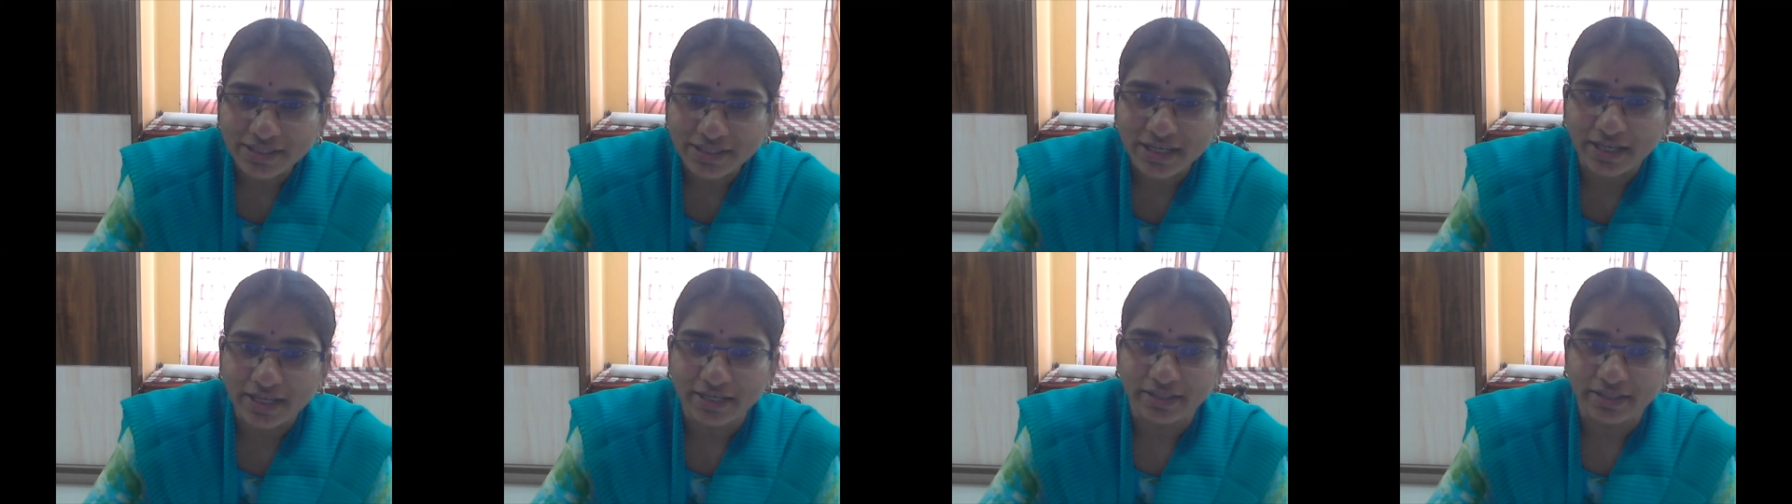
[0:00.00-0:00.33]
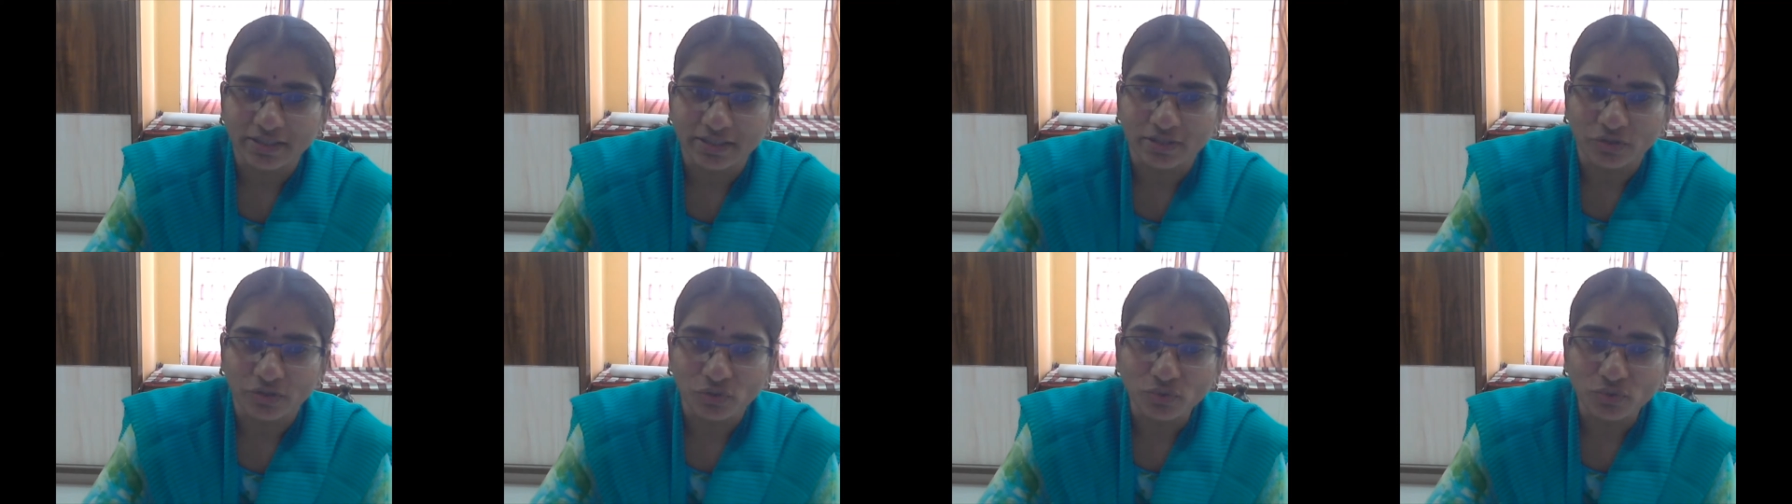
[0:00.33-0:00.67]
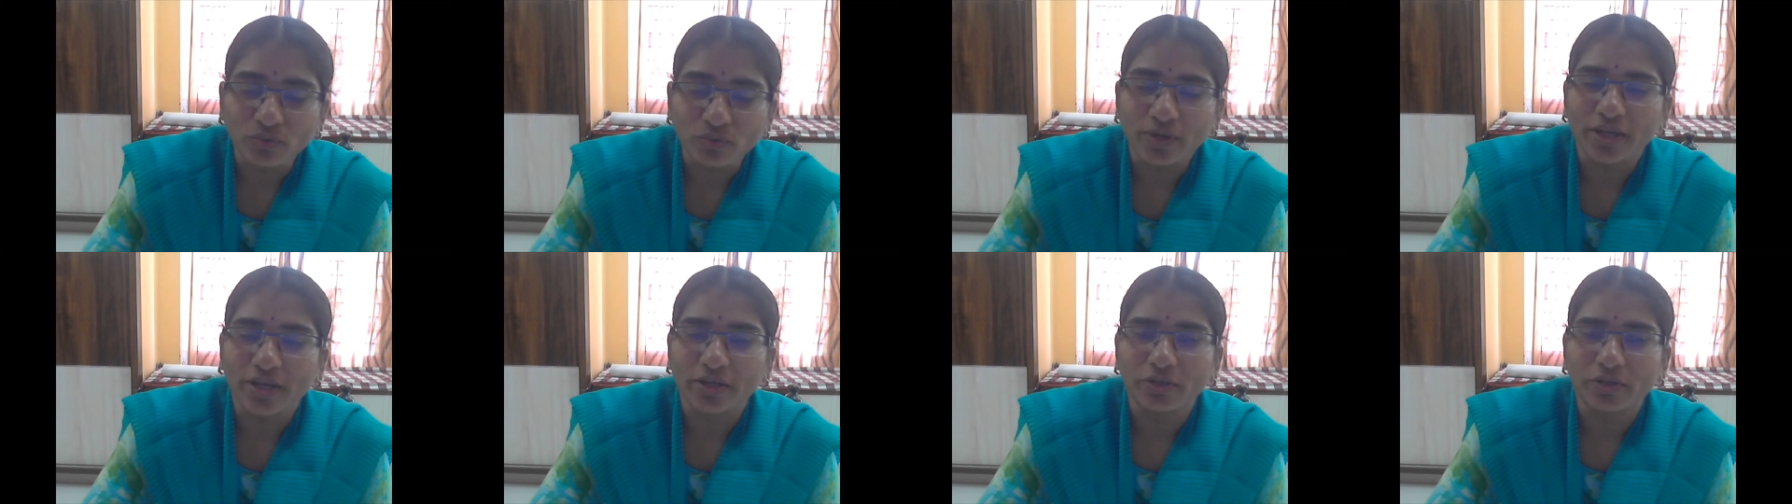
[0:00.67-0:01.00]
like
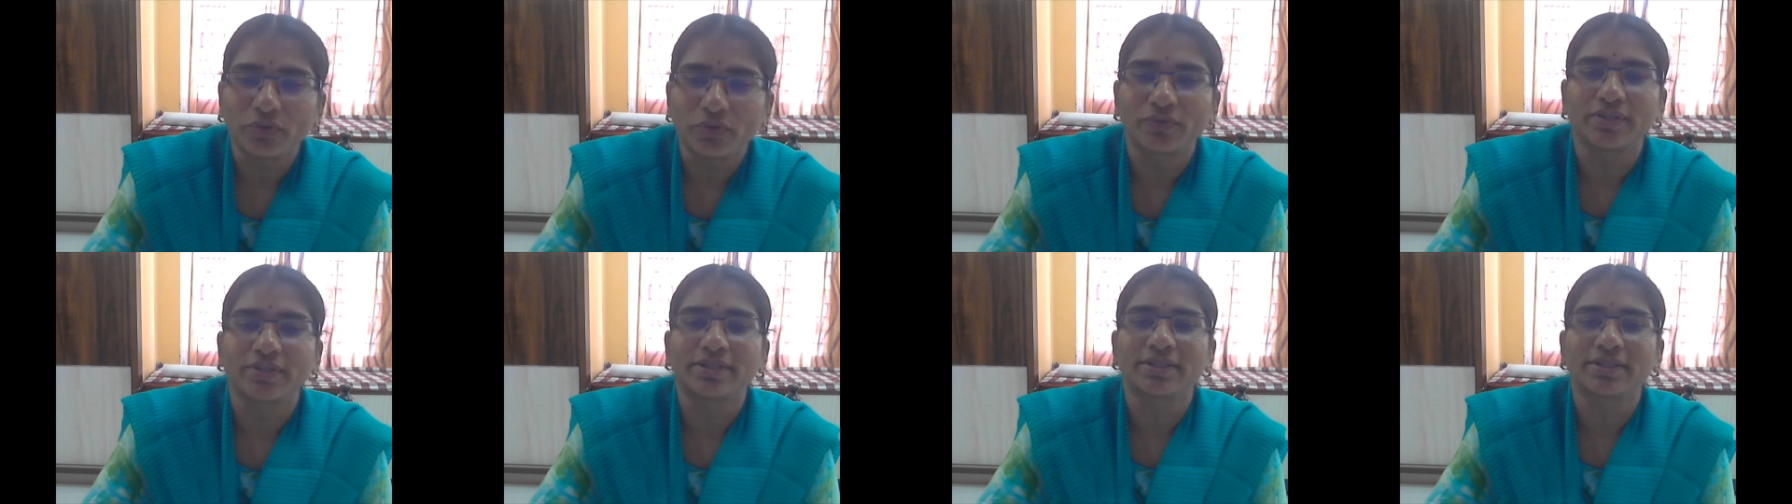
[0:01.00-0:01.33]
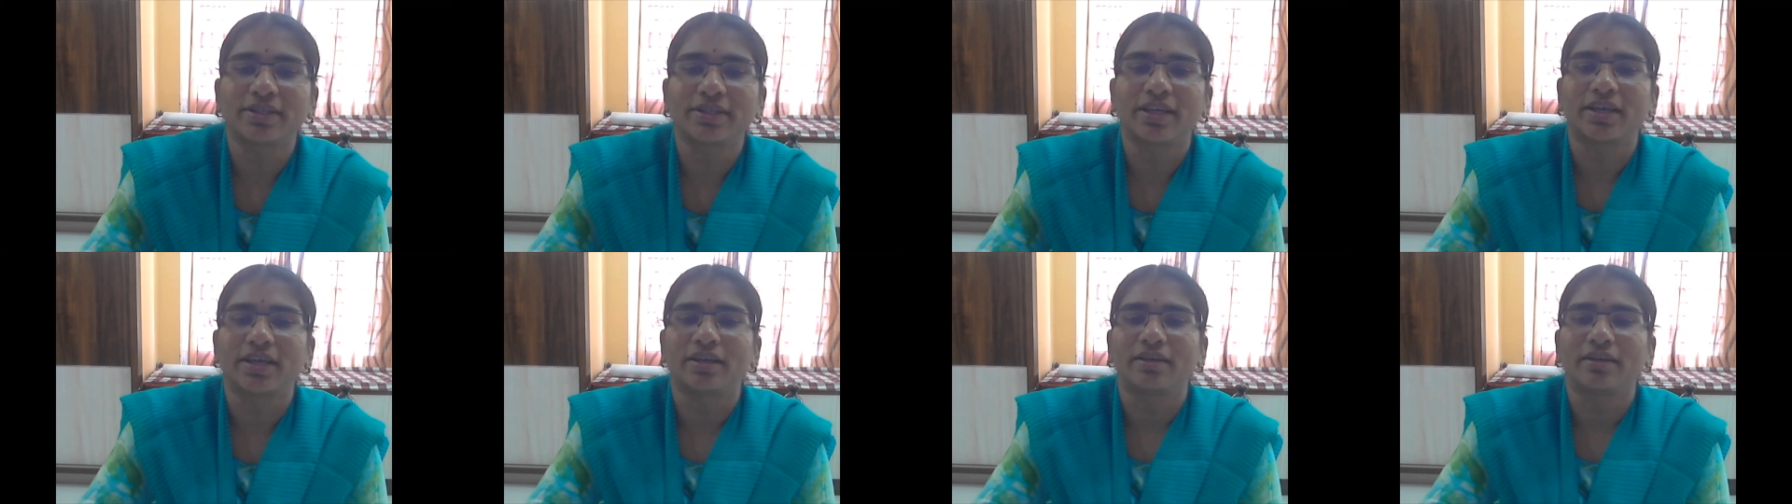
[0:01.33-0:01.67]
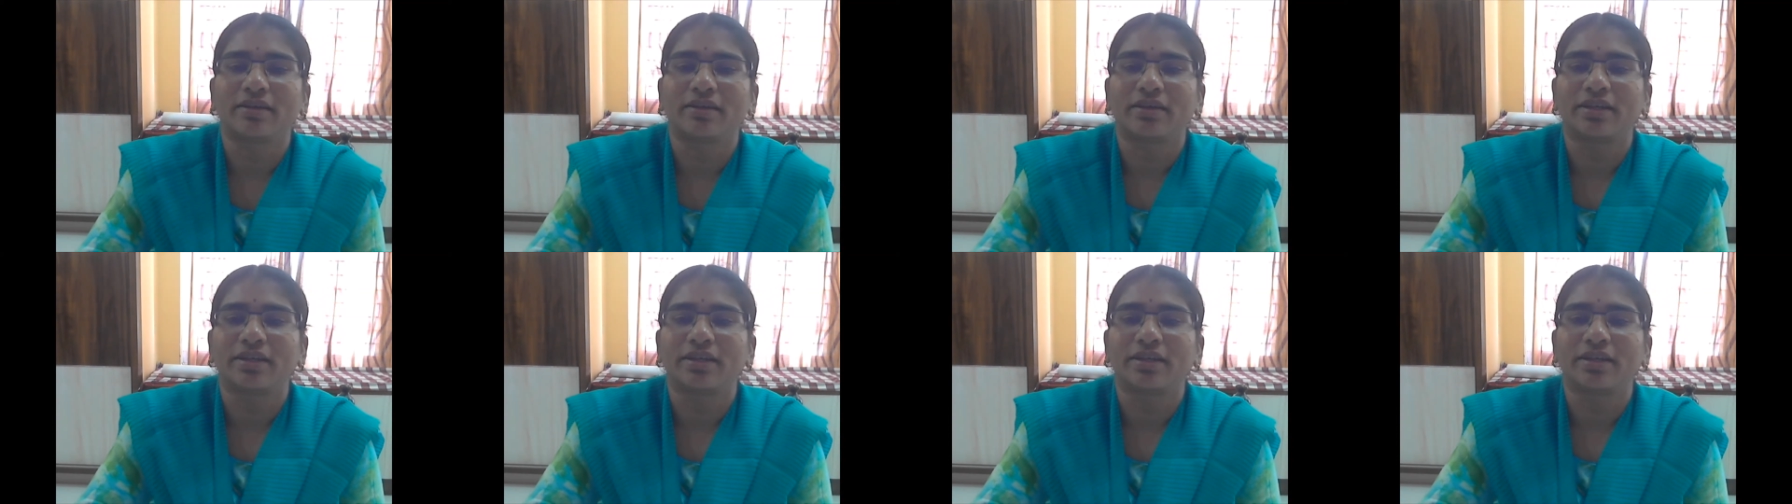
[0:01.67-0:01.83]
UK and USA,